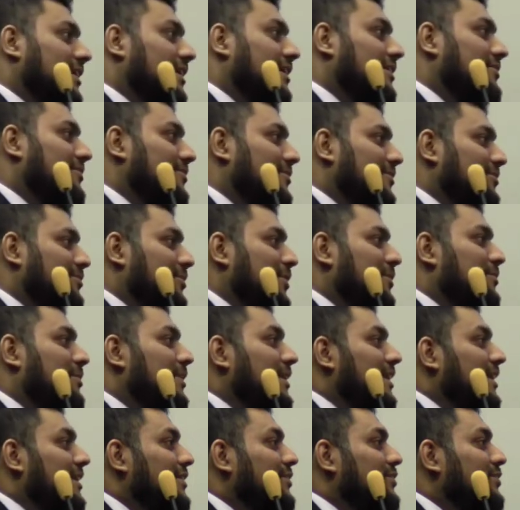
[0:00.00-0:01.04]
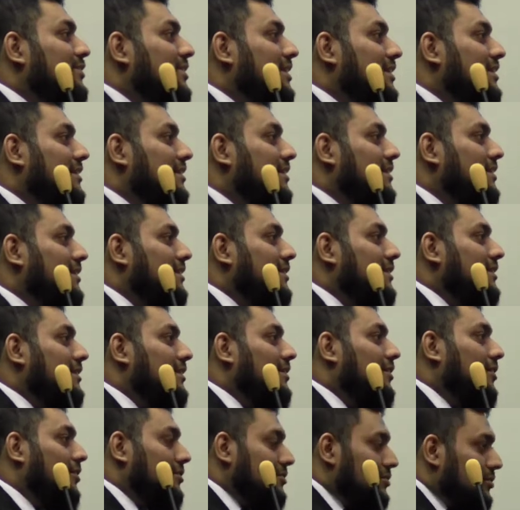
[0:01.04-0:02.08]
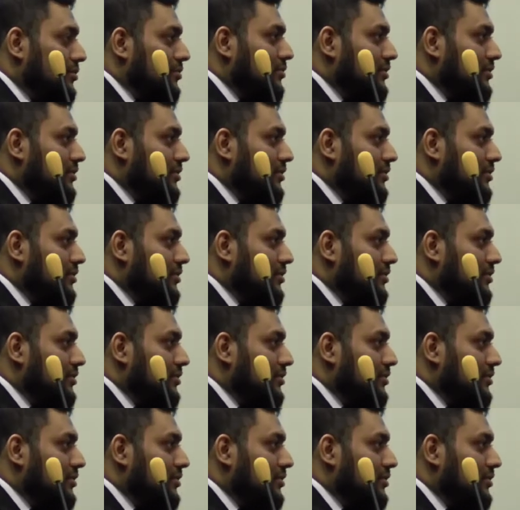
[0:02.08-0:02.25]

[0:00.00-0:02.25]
why people are also